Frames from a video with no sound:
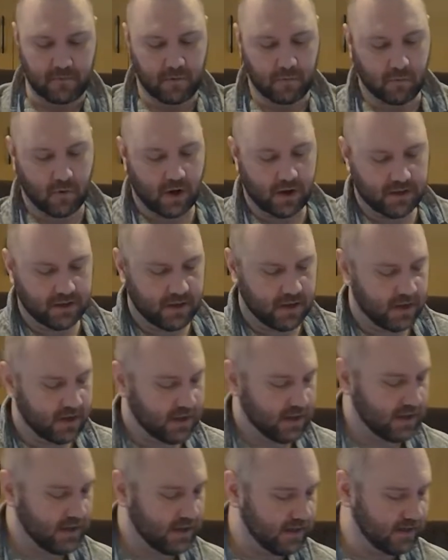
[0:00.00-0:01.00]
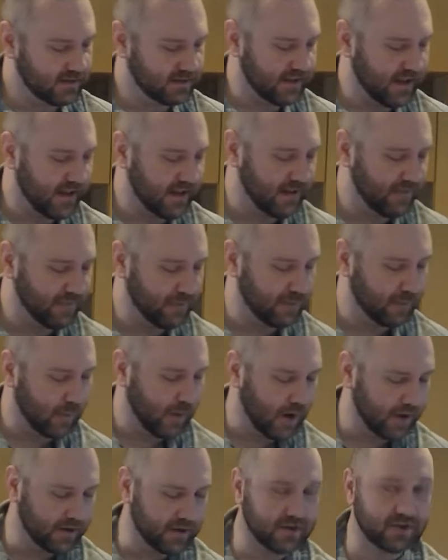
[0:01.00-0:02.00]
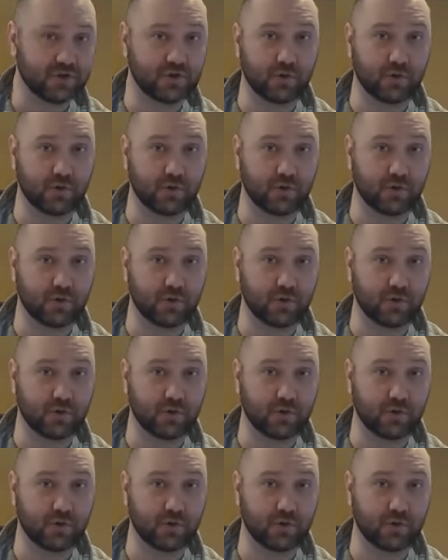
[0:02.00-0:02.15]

One is that if your water is